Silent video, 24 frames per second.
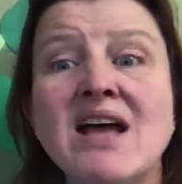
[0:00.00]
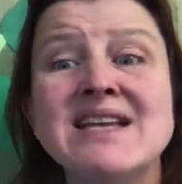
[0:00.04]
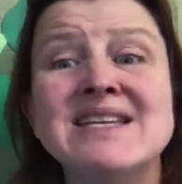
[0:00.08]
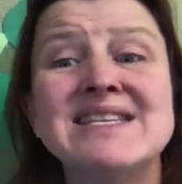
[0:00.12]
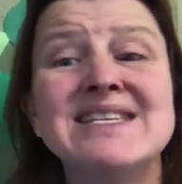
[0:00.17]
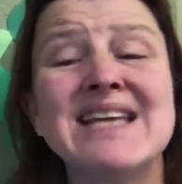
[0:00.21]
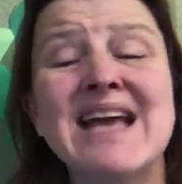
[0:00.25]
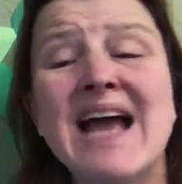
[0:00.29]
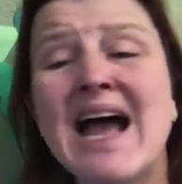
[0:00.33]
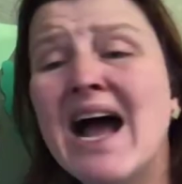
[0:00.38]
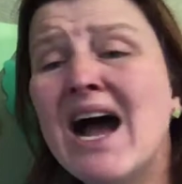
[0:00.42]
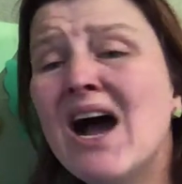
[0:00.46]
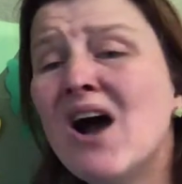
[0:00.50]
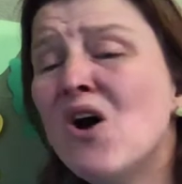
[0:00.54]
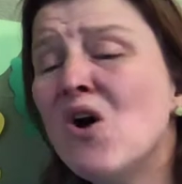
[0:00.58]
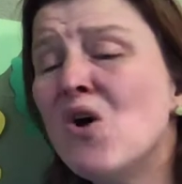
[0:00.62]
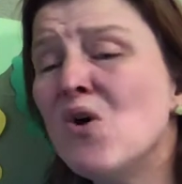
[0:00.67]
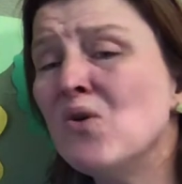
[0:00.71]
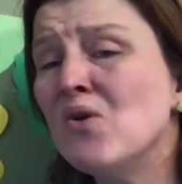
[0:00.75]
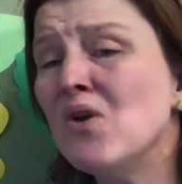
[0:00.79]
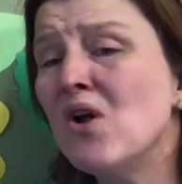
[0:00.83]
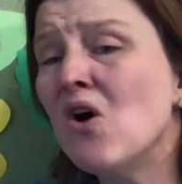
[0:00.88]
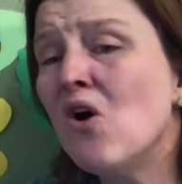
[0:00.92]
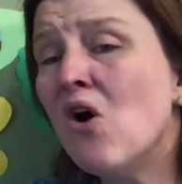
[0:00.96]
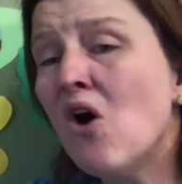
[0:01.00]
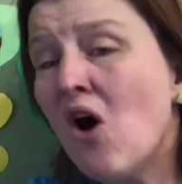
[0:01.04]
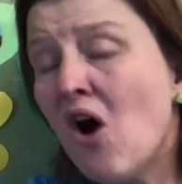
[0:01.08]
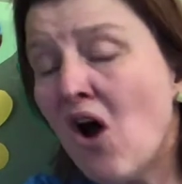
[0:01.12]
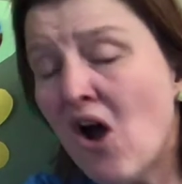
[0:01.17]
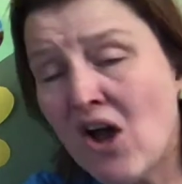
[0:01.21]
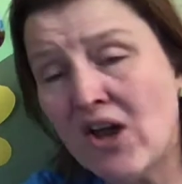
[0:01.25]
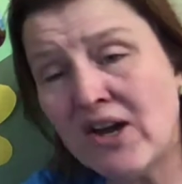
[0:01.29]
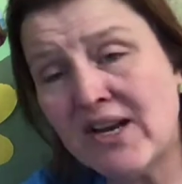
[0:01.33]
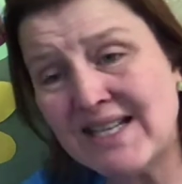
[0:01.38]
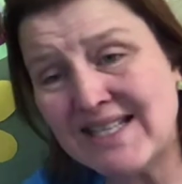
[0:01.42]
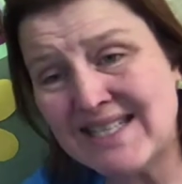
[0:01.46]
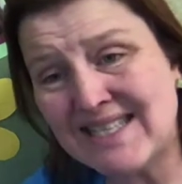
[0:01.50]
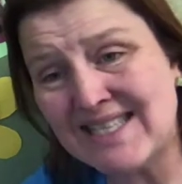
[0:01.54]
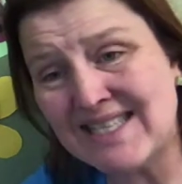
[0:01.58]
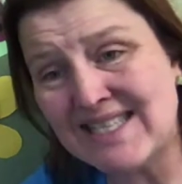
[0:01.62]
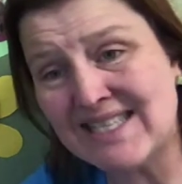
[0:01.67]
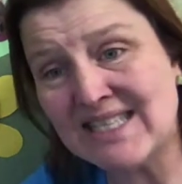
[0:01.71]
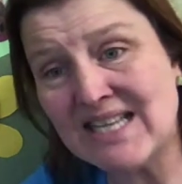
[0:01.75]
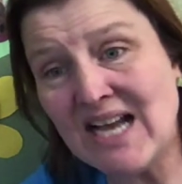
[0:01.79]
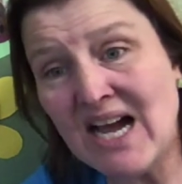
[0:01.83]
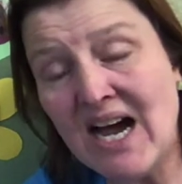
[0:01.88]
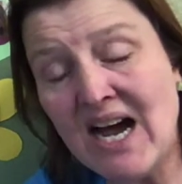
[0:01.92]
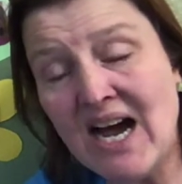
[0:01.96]
down on its
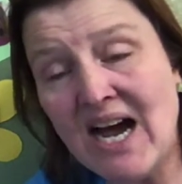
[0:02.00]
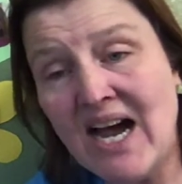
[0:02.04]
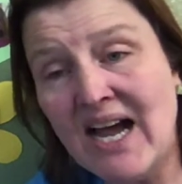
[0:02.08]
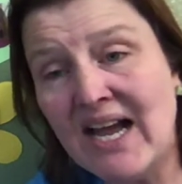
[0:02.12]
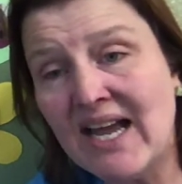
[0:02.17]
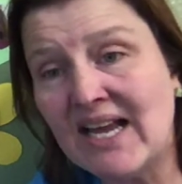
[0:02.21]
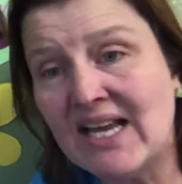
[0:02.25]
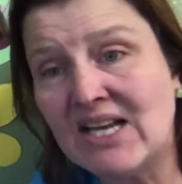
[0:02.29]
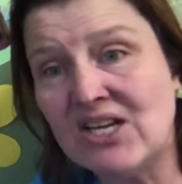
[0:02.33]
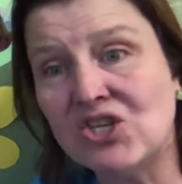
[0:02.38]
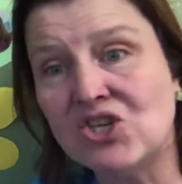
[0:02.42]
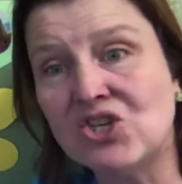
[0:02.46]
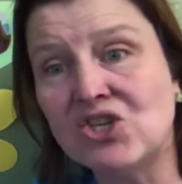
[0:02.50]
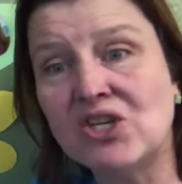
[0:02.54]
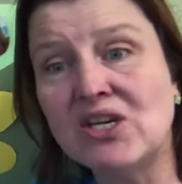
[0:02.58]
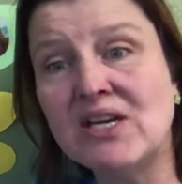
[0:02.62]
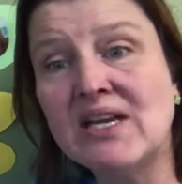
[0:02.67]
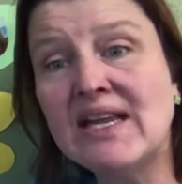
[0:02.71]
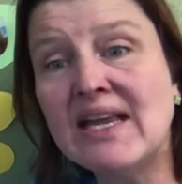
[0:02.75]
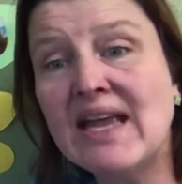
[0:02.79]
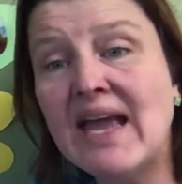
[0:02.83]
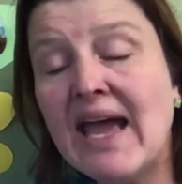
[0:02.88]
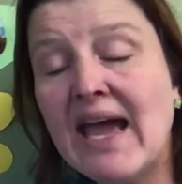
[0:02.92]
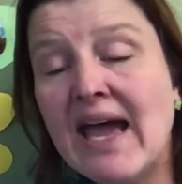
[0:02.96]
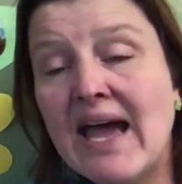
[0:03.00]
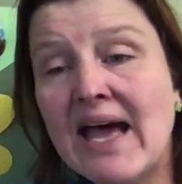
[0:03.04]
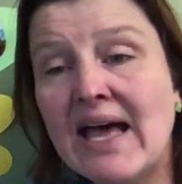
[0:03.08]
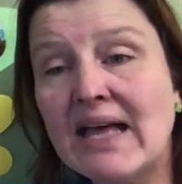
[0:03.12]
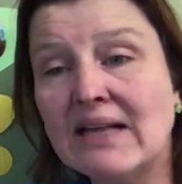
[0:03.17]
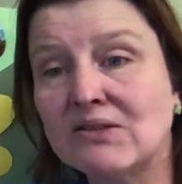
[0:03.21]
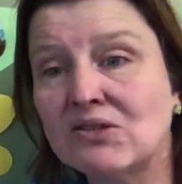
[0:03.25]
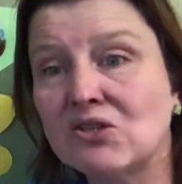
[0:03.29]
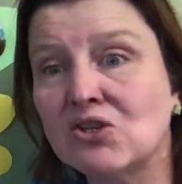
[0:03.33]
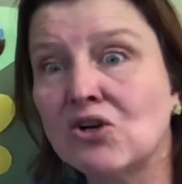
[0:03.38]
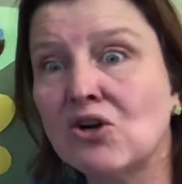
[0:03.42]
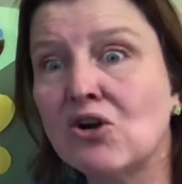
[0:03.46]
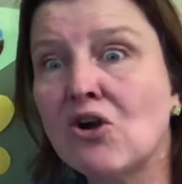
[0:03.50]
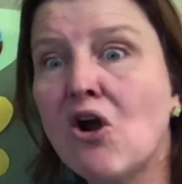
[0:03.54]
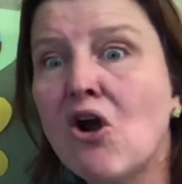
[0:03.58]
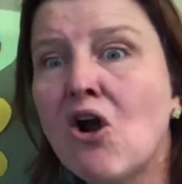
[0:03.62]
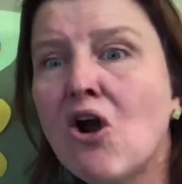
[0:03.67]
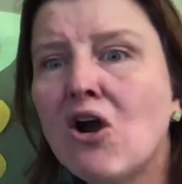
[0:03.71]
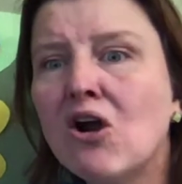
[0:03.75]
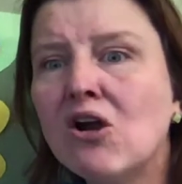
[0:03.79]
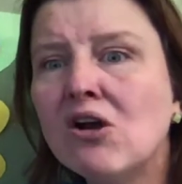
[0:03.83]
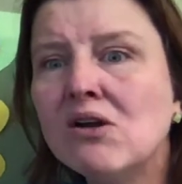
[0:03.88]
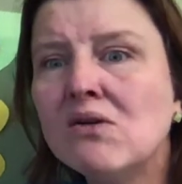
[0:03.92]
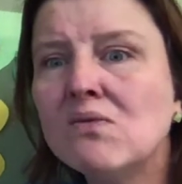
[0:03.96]
side, she gasped. Her
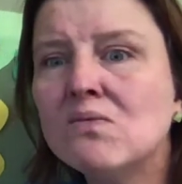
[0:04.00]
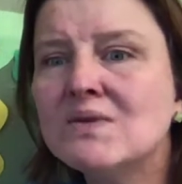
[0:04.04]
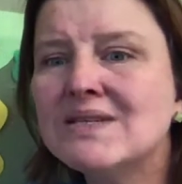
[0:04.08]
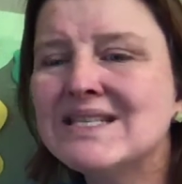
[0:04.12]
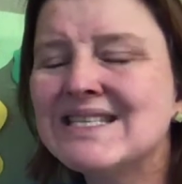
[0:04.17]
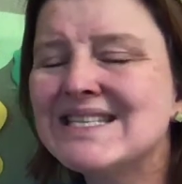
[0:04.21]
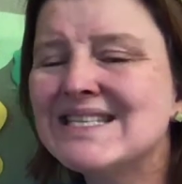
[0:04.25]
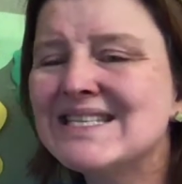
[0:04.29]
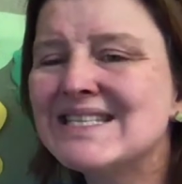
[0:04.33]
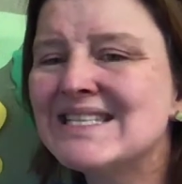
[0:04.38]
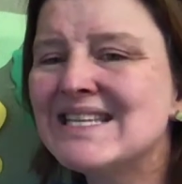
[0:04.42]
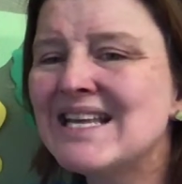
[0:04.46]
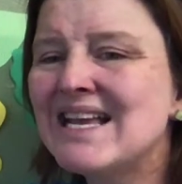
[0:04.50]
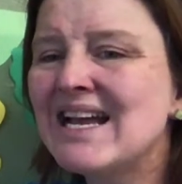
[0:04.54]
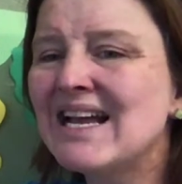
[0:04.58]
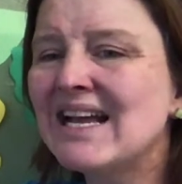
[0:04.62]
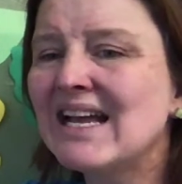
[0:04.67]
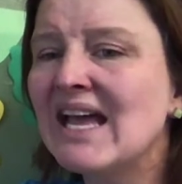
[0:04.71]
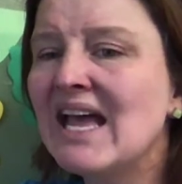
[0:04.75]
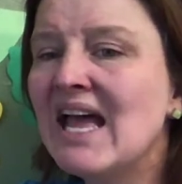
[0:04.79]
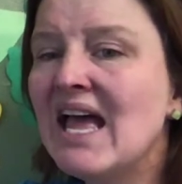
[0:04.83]
heart was sick.